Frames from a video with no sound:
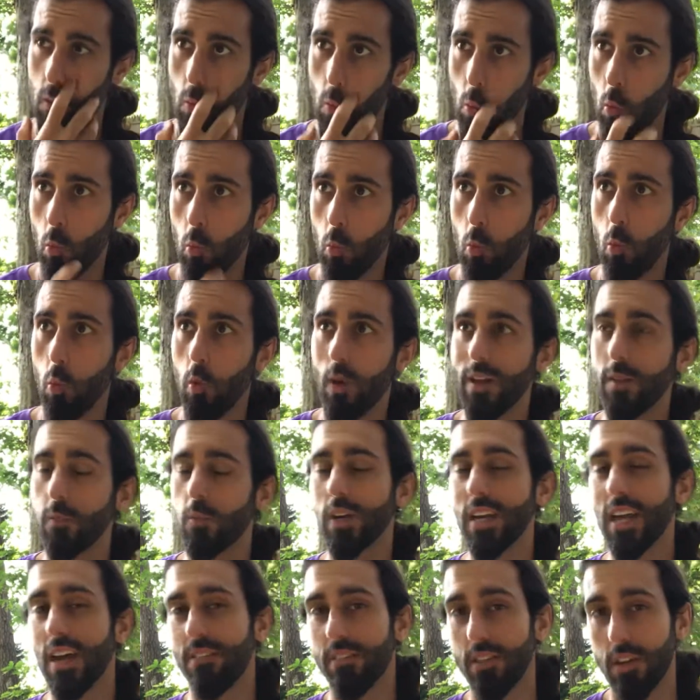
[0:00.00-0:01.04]
When
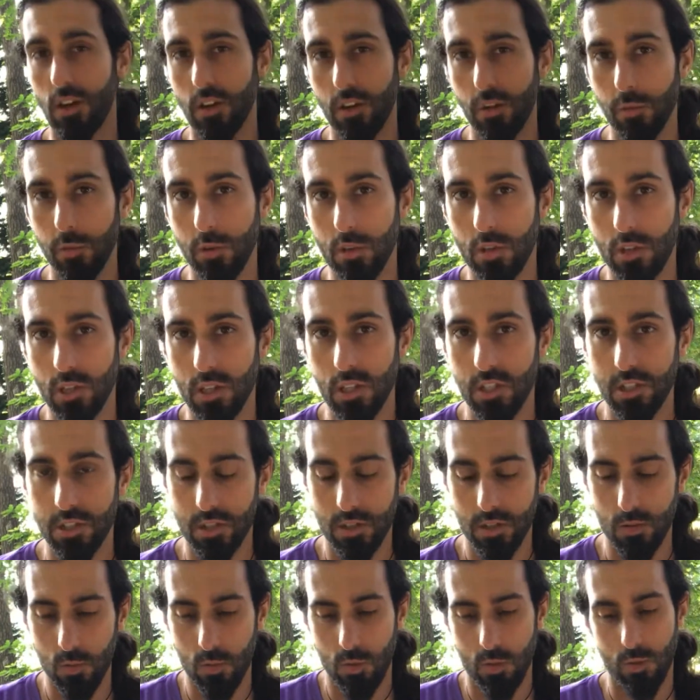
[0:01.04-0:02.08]
we have an autoimmune
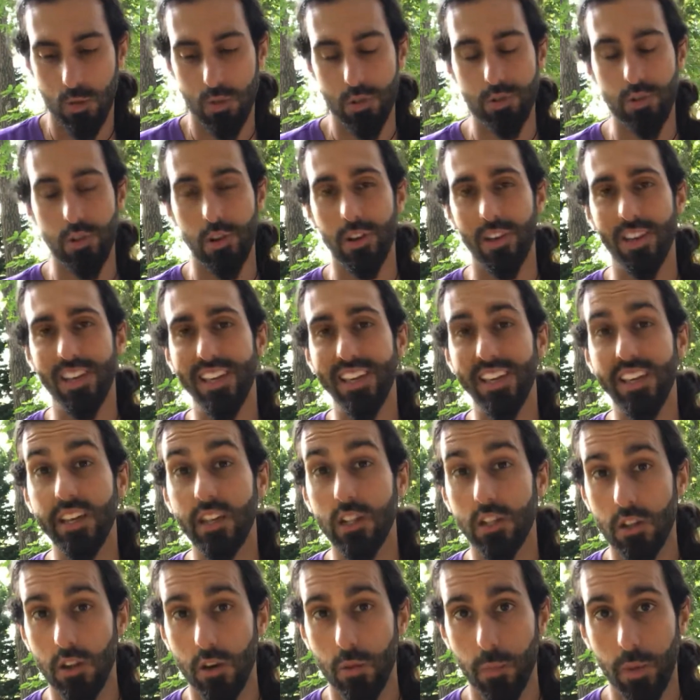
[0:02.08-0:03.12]
condition and when we're trying to
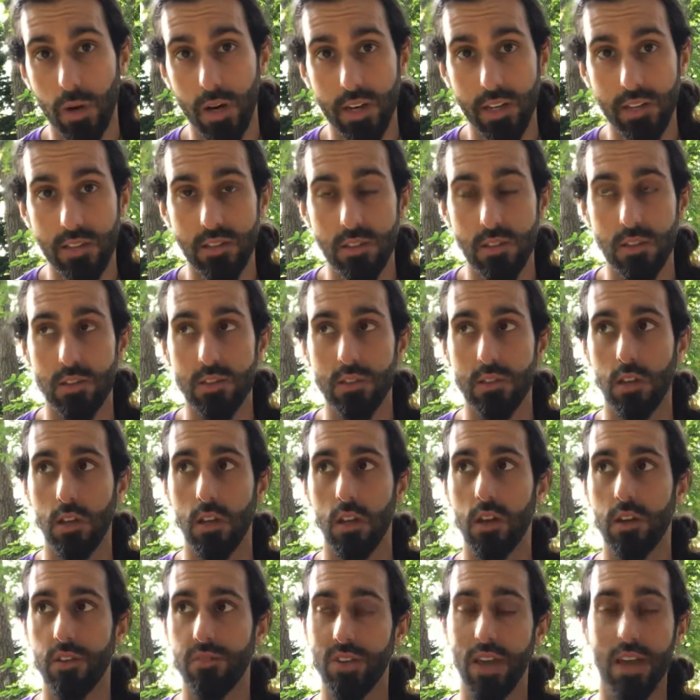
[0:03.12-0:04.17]
heal our bodies, there's a
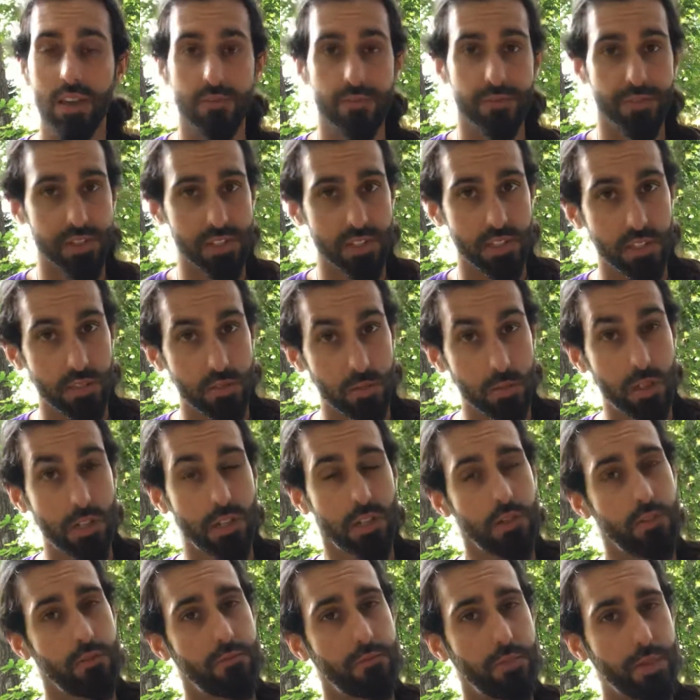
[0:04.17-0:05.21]
lot of emphasis,
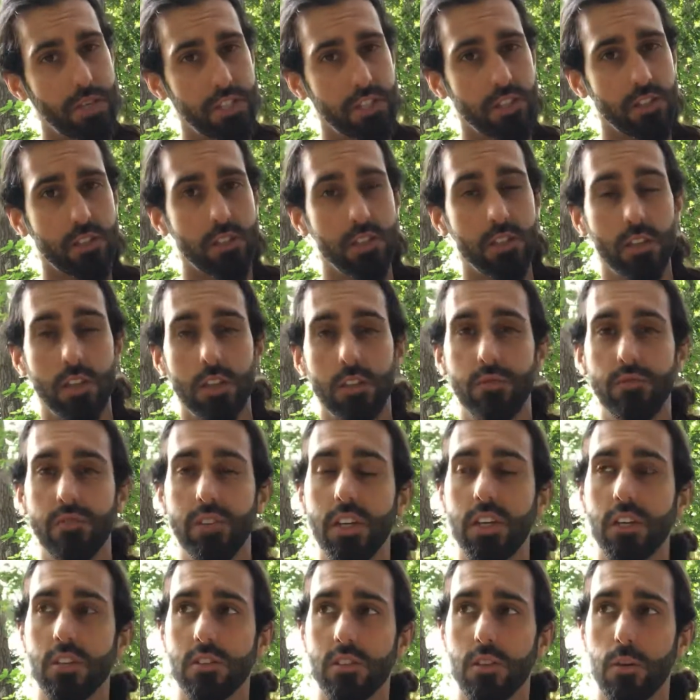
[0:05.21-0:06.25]
which I've mentioned in other
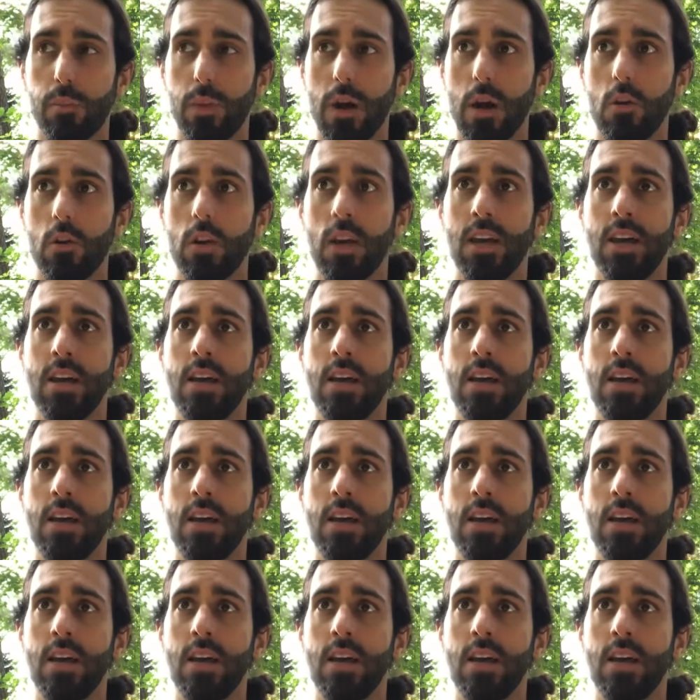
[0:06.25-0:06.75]
videos, about